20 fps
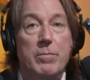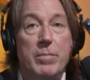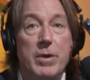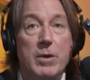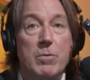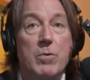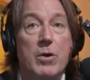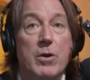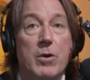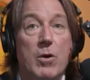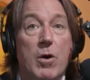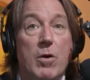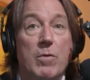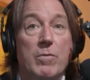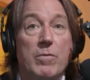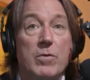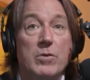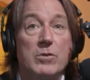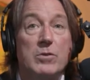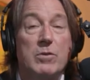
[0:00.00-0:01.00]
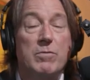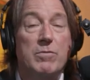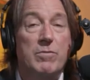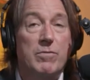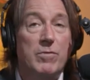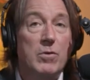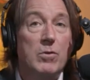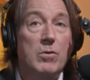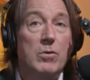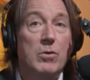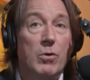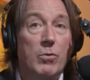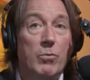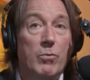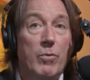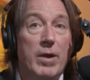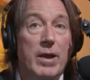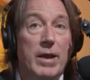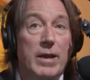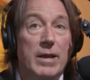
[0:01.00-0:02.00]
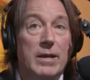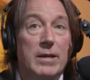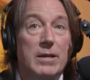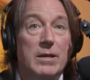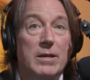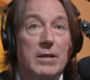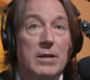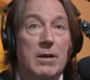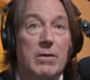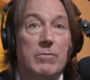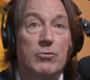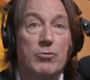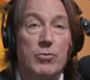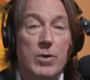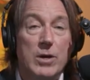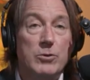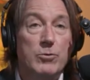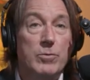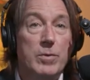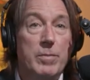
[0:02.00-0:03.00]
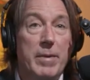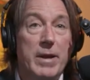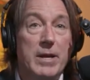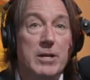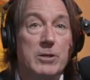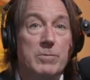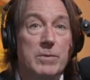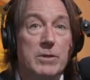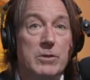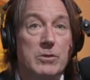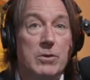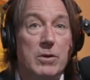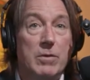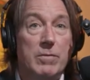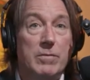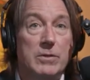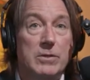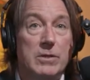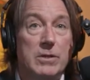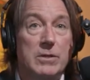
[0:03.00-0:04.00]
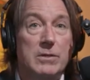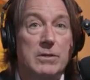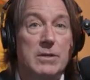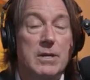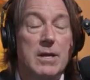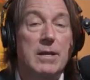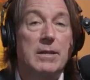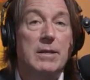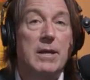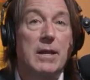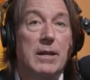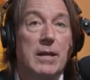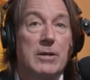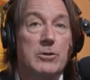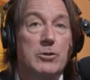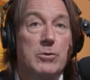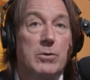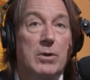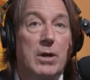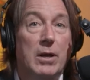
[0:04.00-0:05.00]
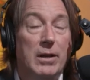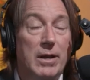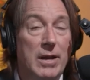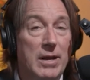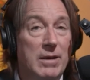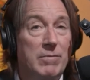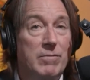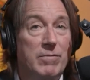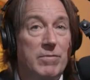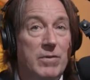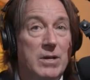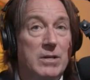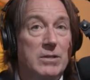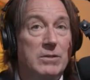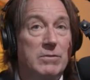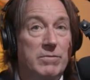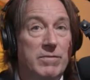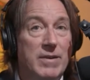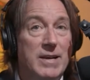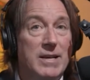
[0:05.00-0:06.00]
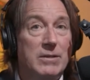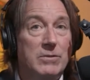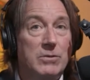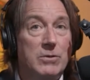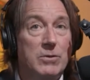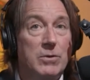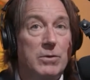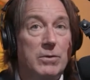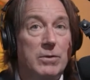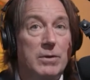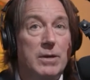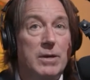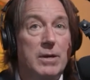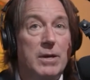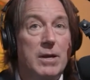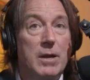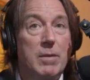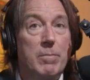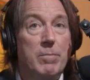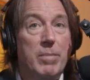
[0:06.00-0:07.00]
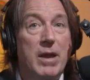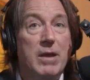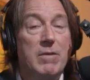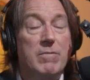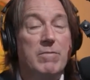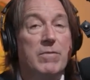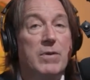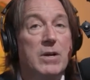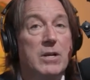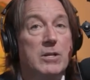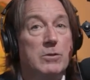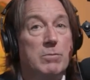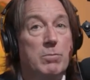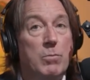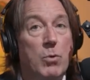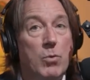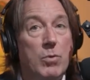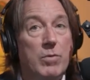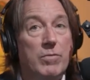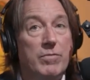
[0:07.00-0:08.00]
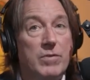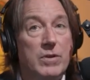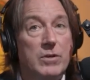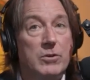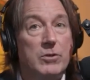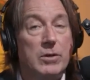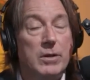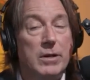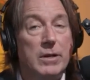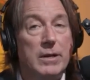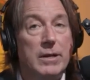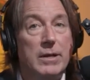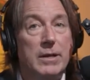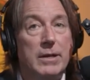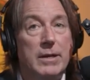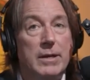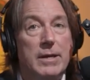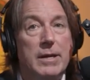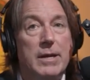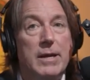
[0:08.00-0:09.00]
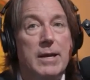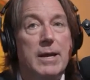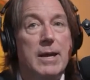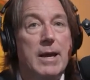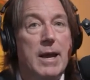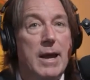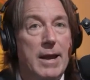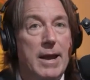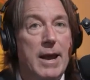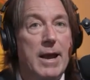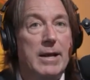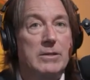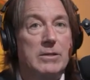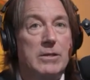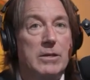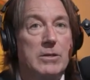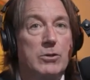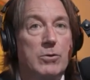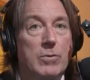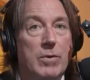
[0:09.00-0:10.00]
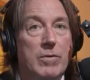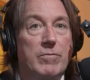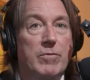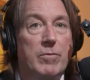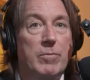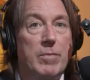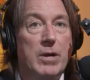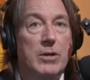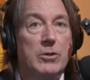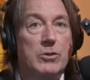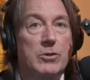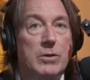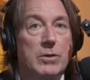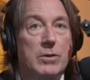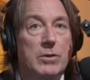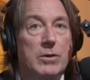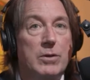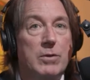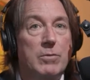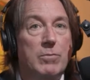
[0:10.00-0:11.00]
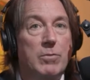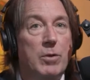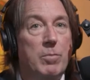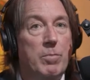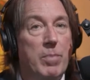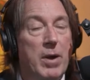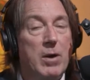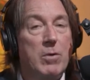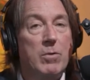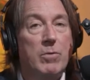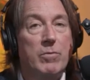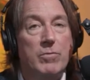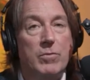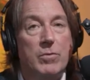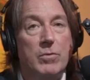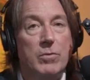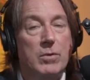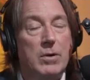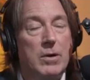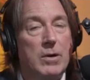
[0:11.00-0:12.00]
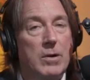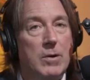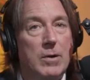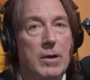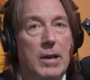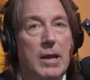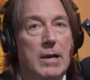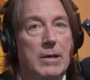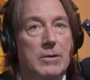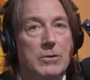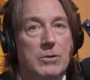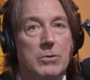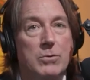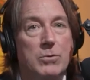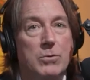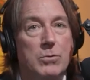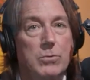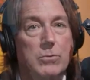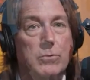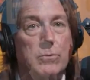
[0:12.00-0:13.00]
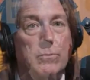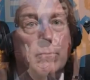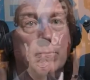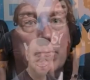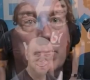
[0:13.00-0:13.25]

B1 offers a full array of treasury management services that let you collect funds faster, pay funds more efficiently, and access your information with powerful online tools.